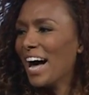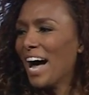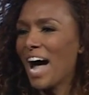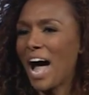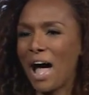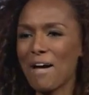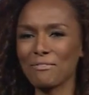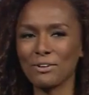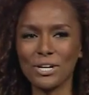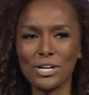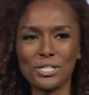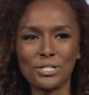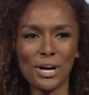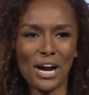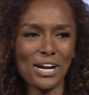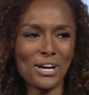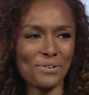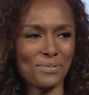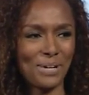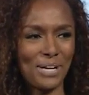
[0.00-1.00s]
I'm going to try
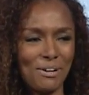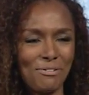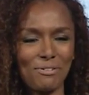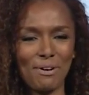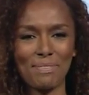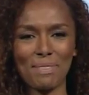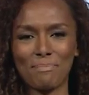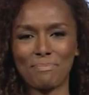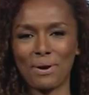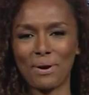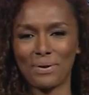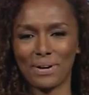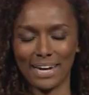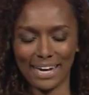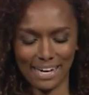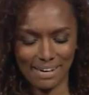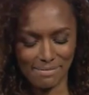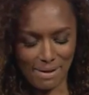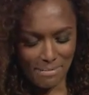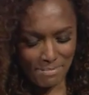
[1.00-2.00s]
to read from the
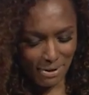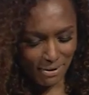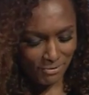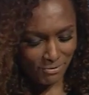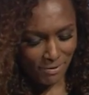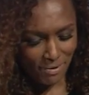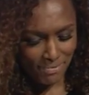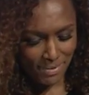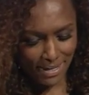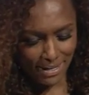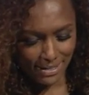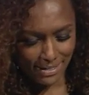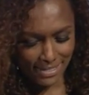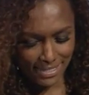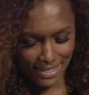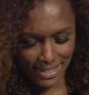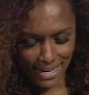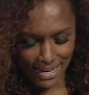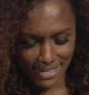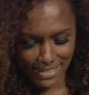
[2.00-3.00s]
podium, from these
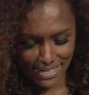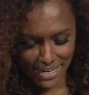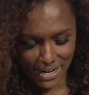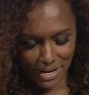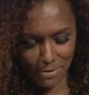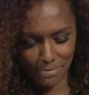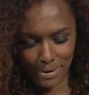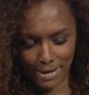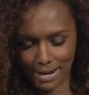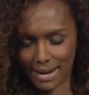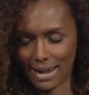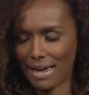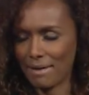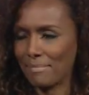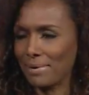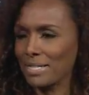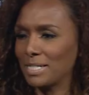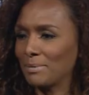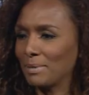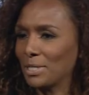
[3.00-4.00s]
things here, but I have
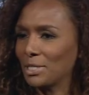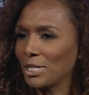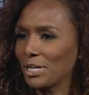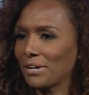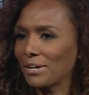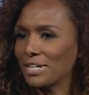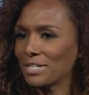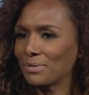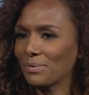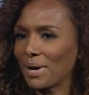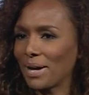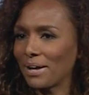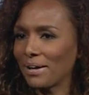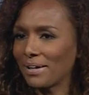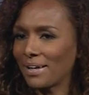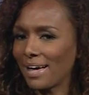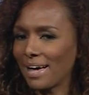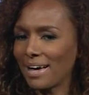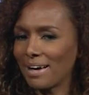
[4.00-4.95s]
my speech here as well.